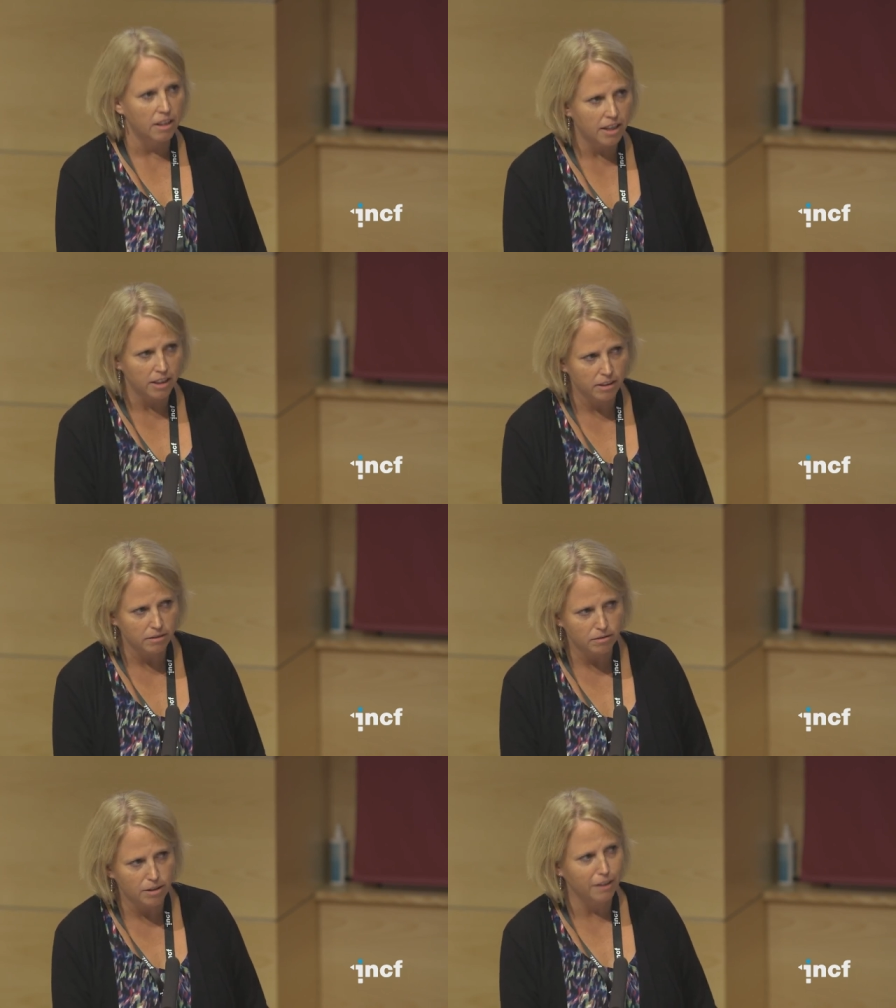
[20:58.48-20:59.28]
The,
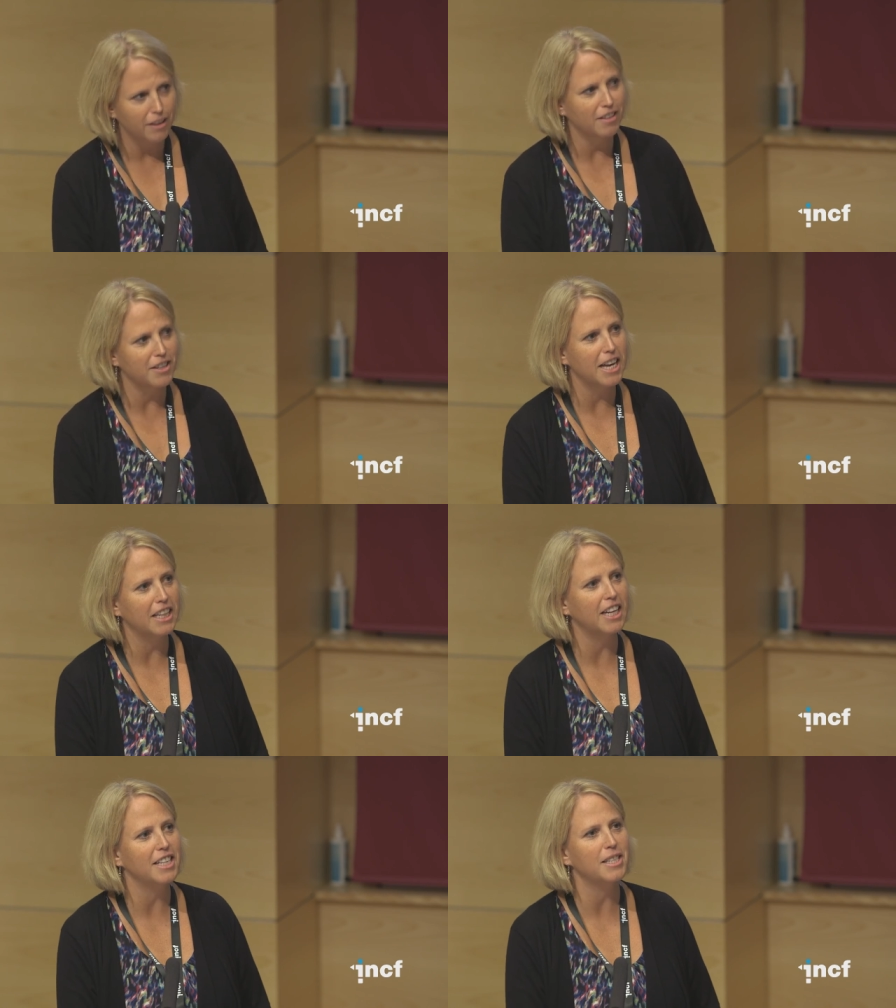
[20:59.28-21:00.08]
I think the
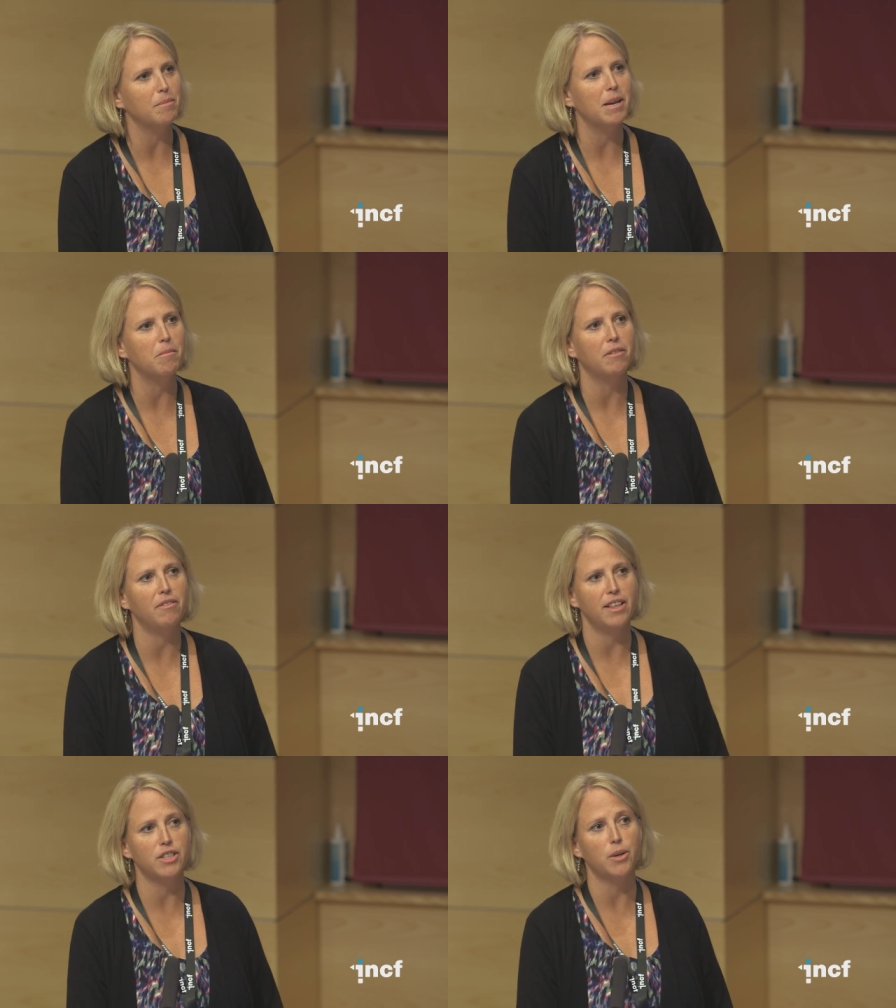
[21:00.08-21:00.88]
deadline is September
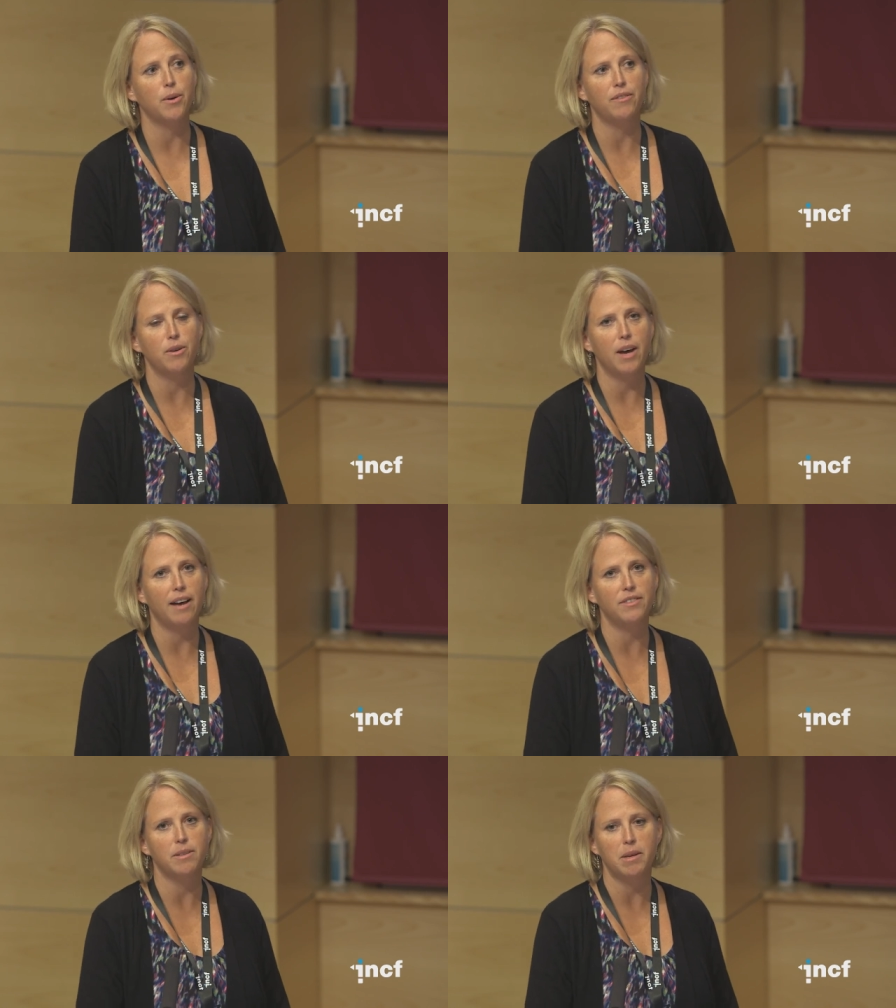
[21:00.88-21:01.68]
5th. So if you
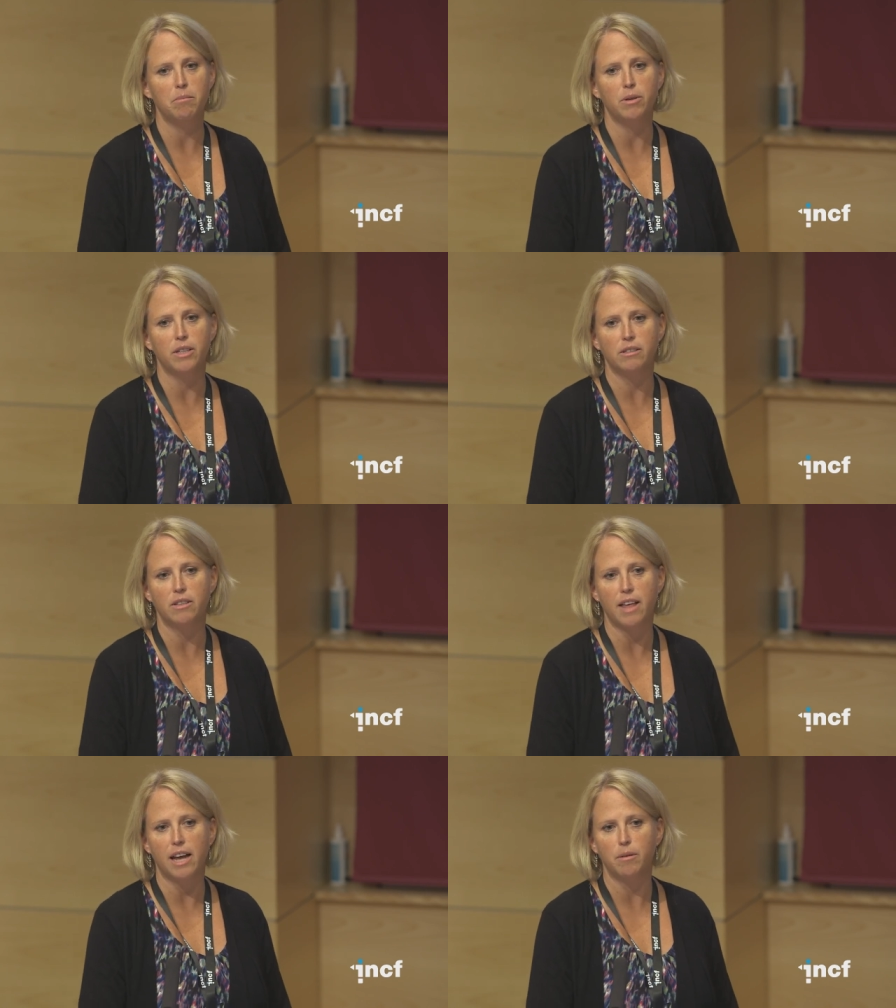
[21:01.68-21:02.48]
have some input
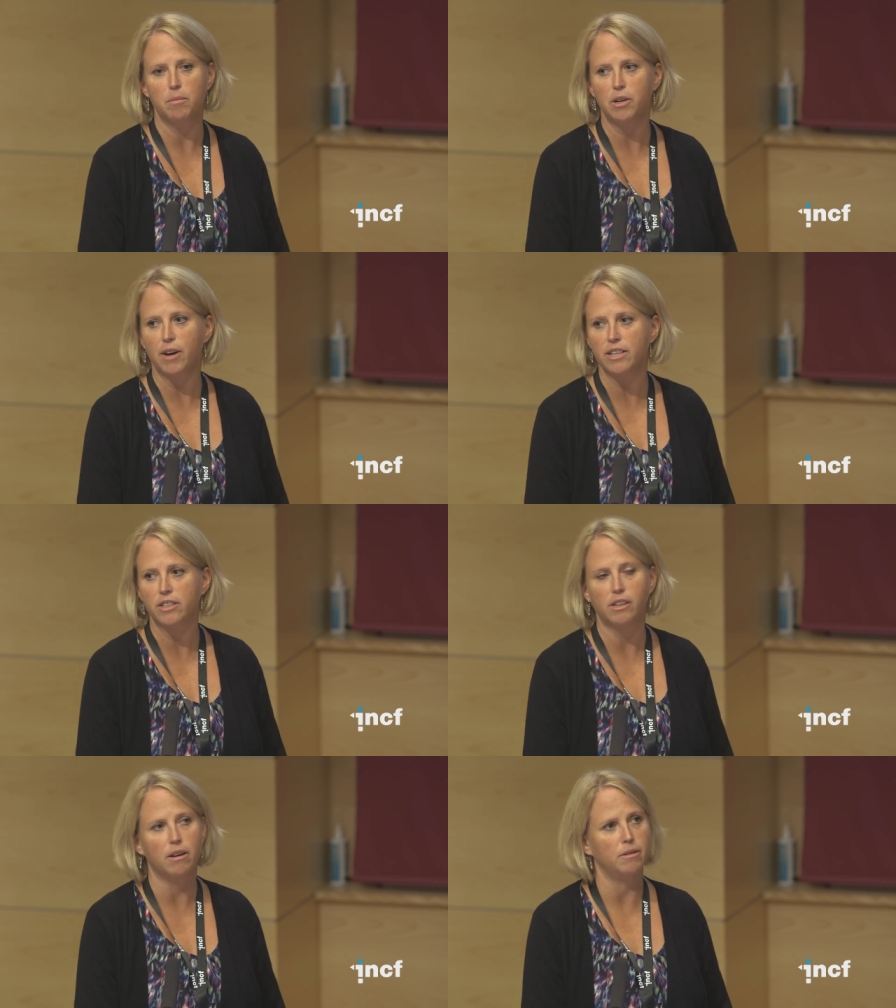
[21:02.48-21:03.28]
to that, it would be great
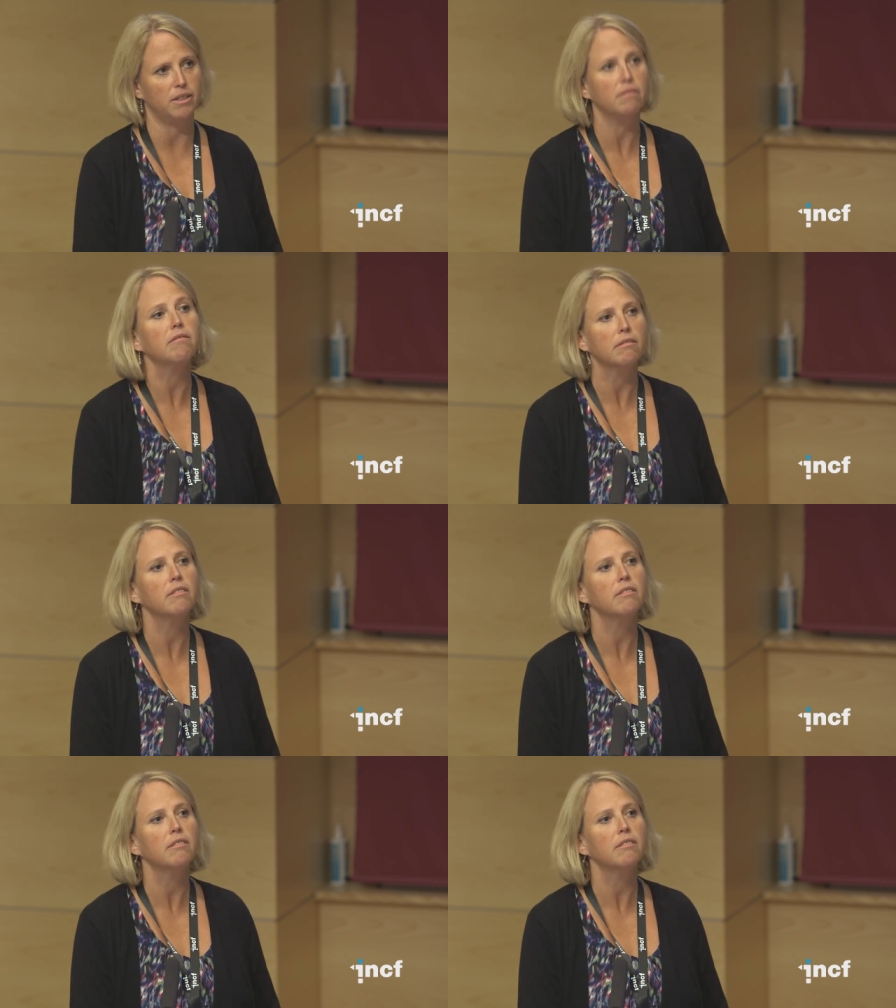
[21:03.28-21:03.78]
to go and